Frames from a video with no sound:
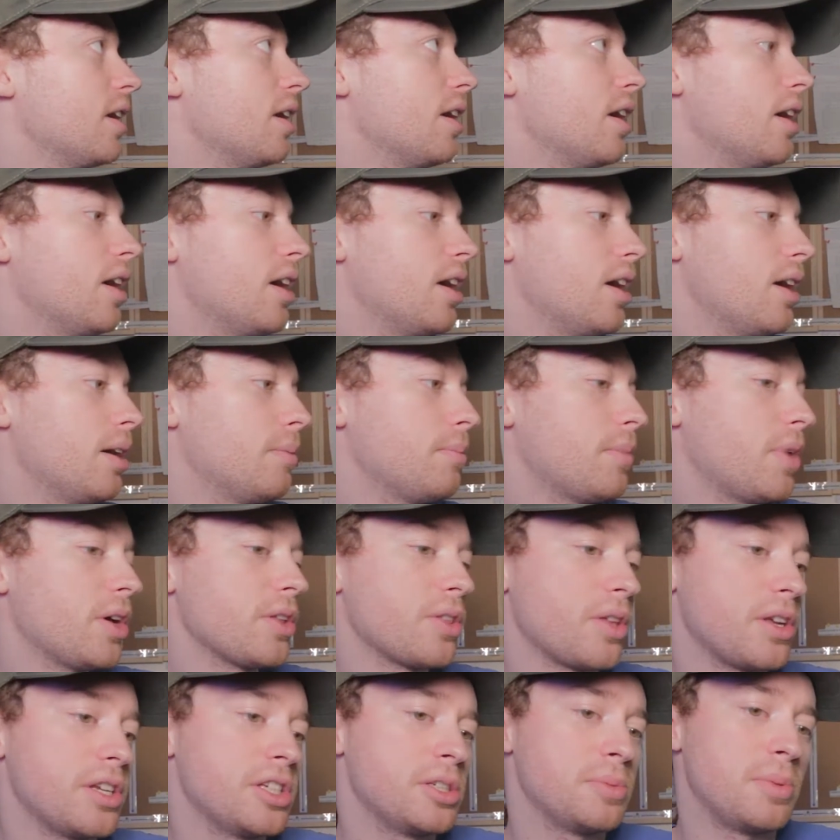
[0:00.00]

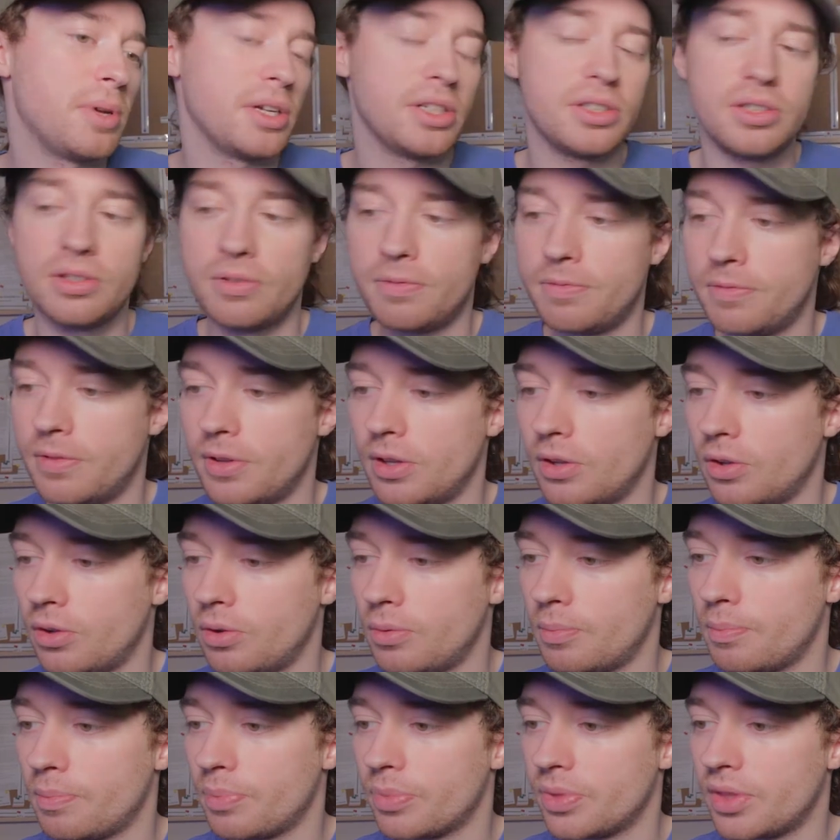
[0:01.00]
Other aspects of the
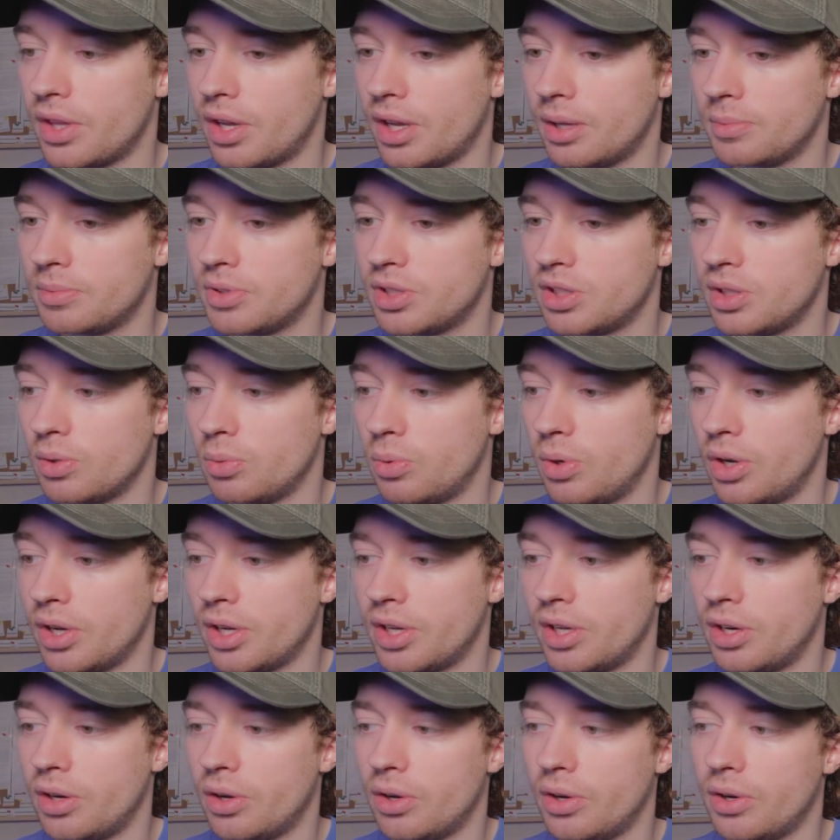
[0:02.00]
film that I'm still
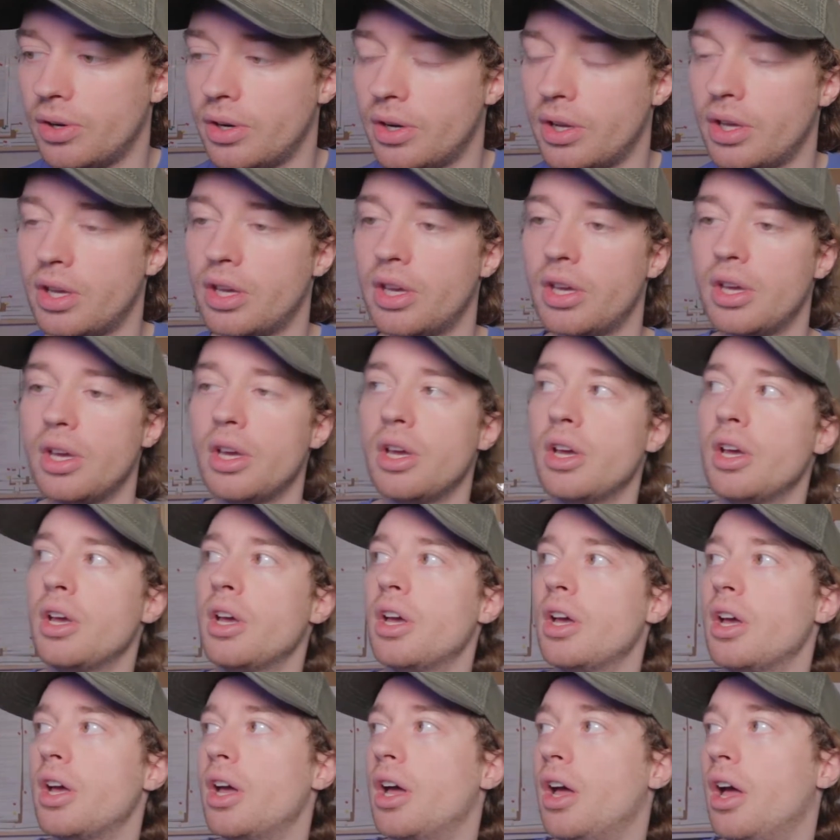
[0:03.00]
working on.
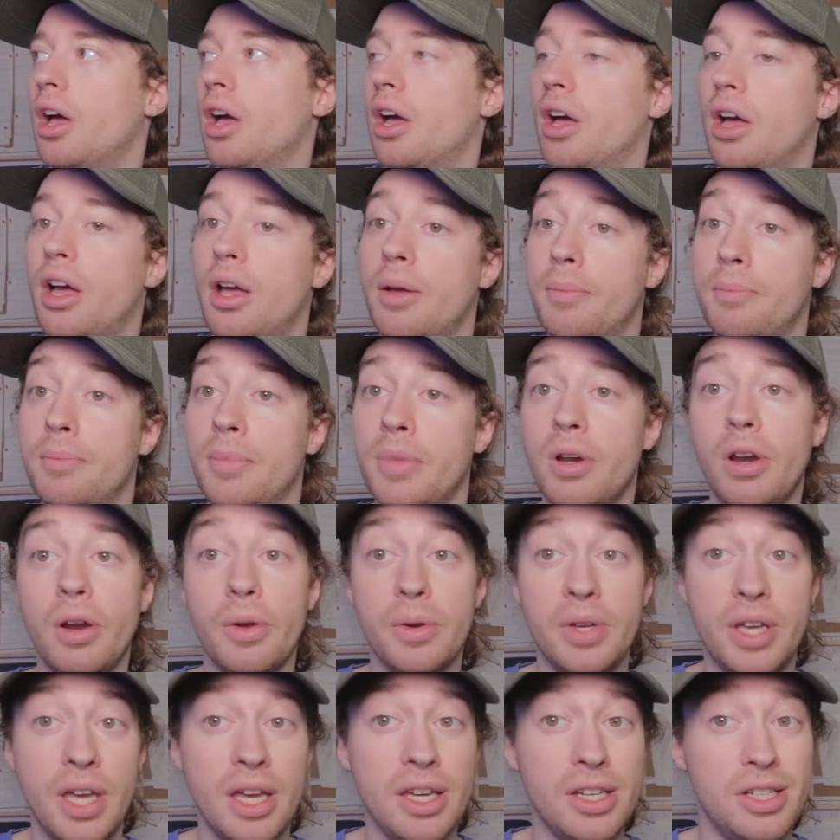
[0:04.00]

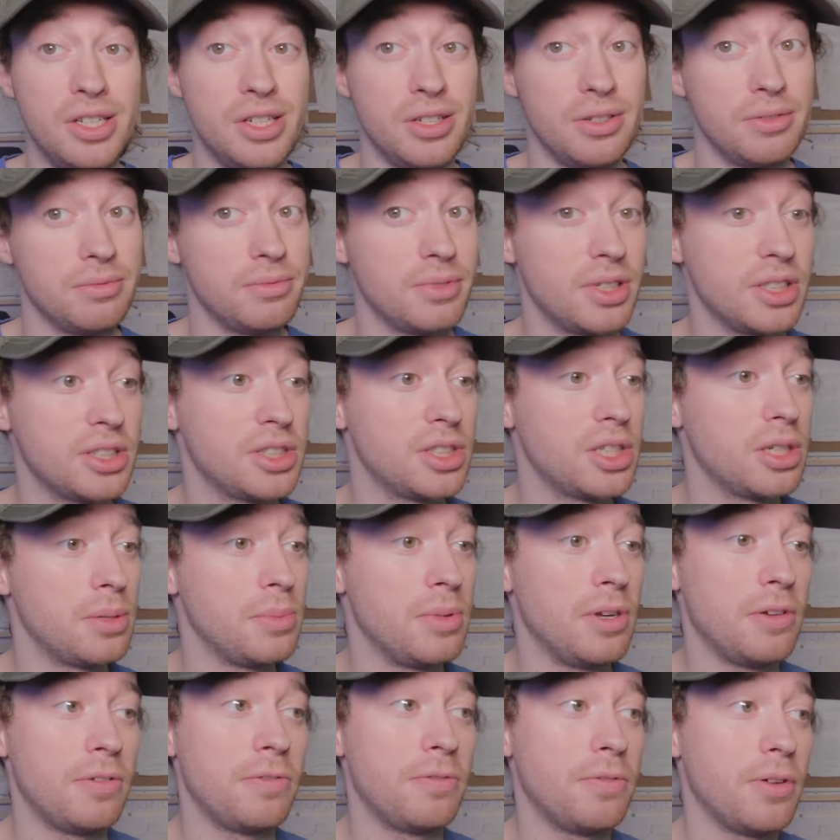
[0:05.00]
Location, that's going to
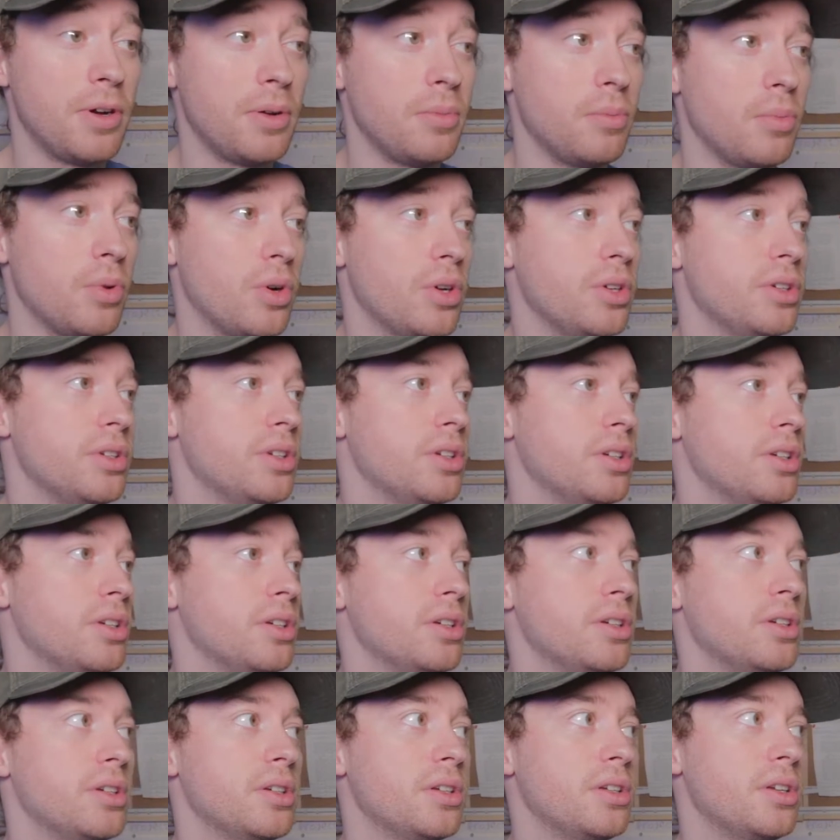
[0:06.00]
be a fun one.
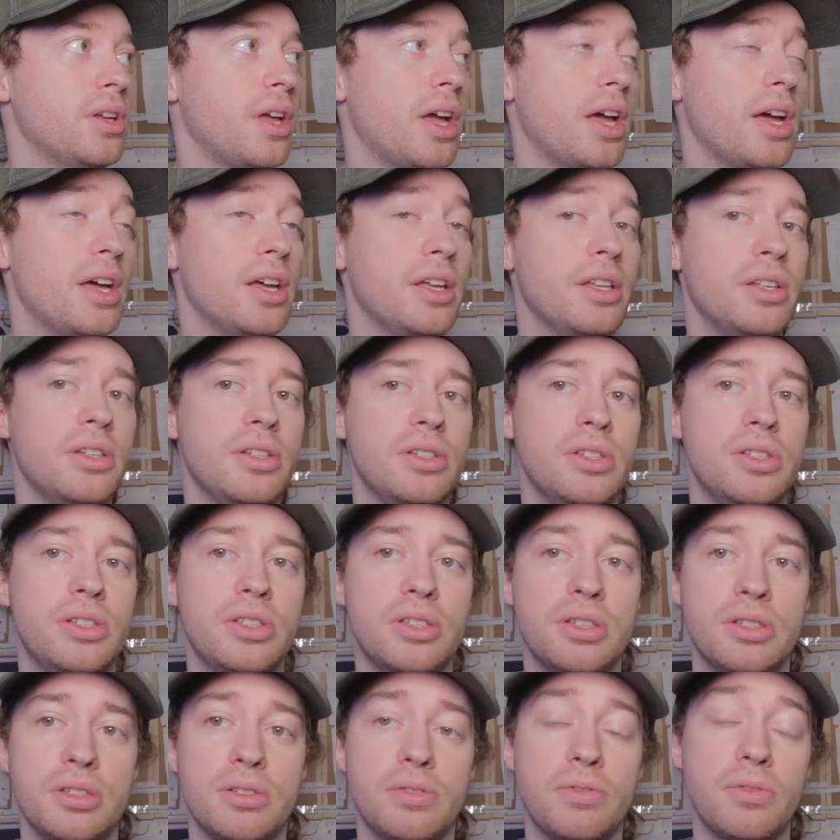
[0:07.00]
And
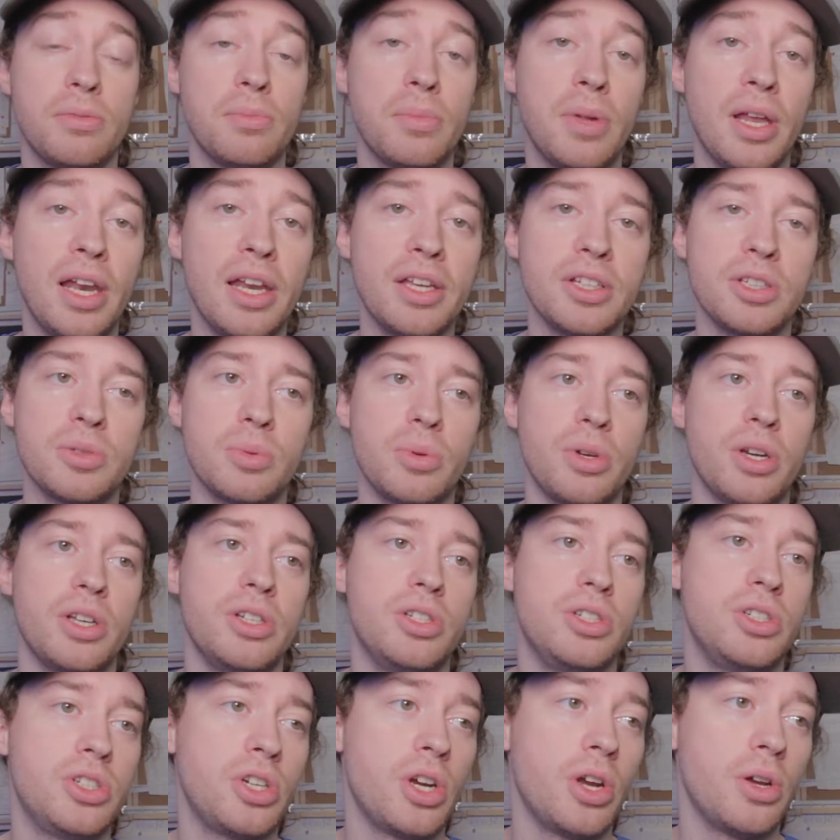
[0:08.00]
for my last one, I
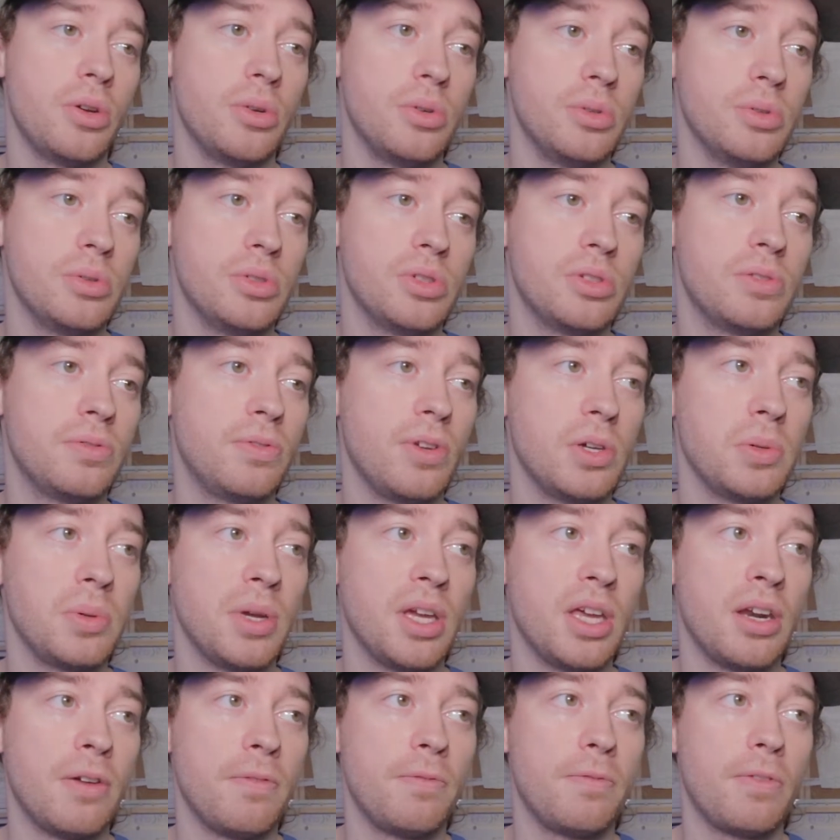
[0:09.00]
chose filming
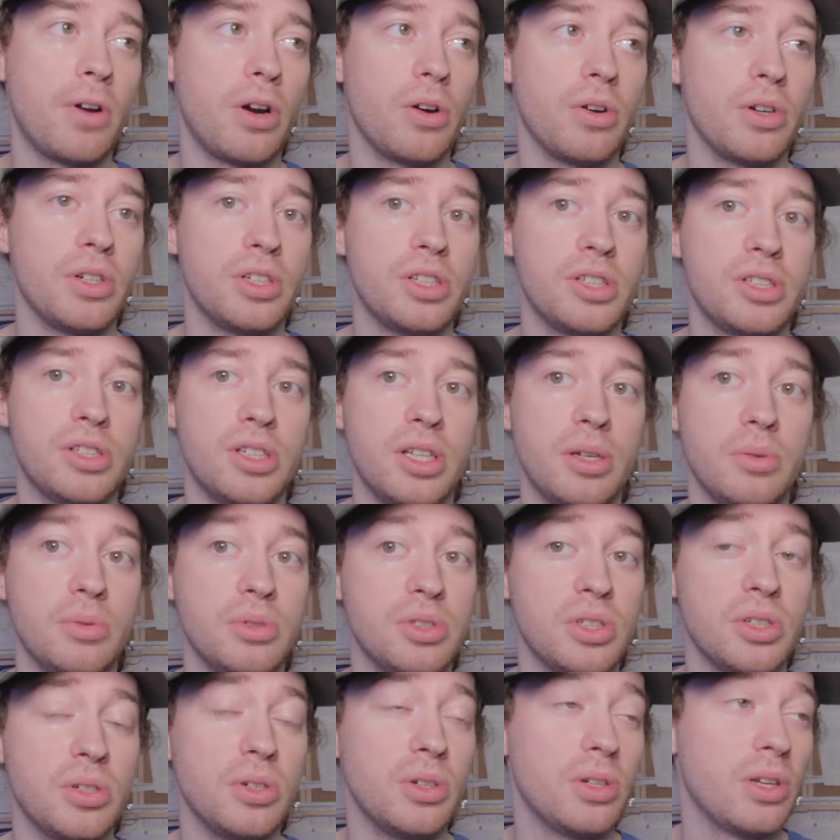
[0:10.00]
it in a forest. It
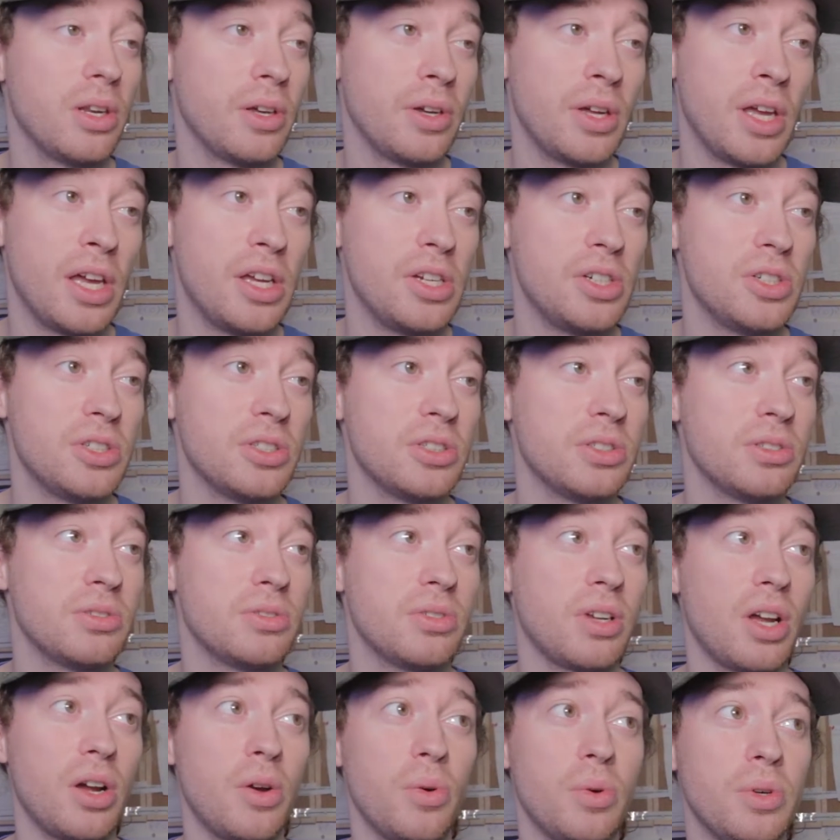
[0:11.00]
was a good
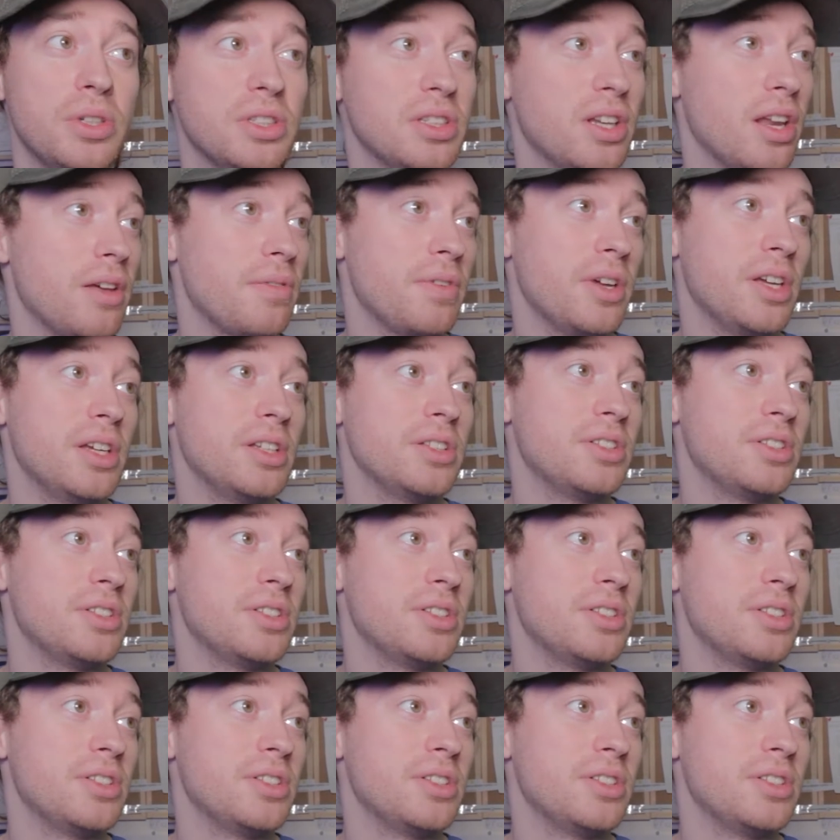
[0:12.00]
location. I always love it.